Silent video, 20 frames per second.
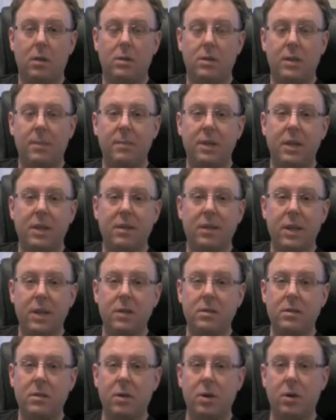Some of the
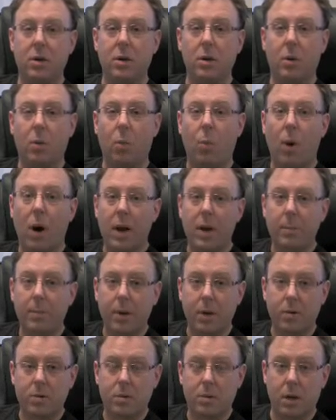things that you're going to want to
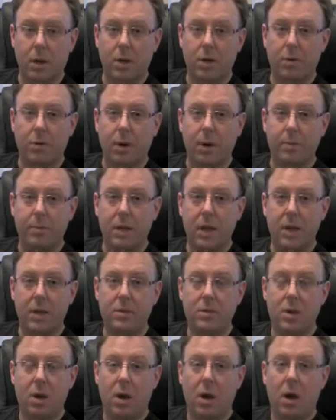post on your
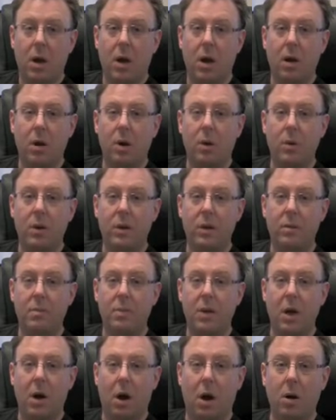updates are going to
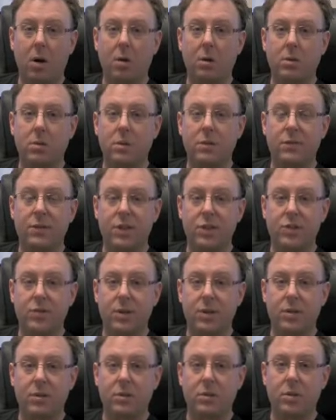be articles of
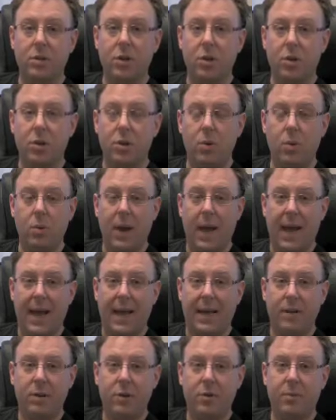interest to you
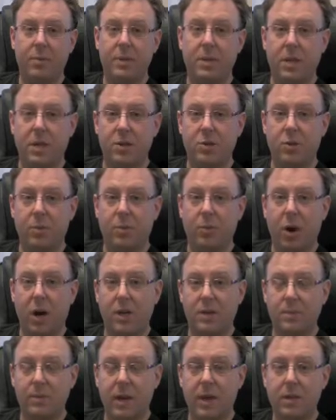and your potential
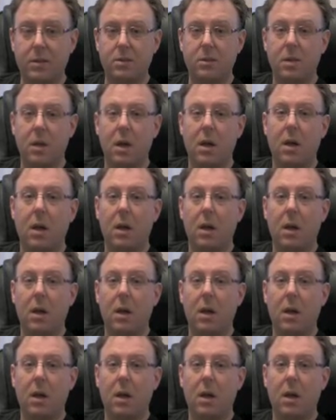prospects,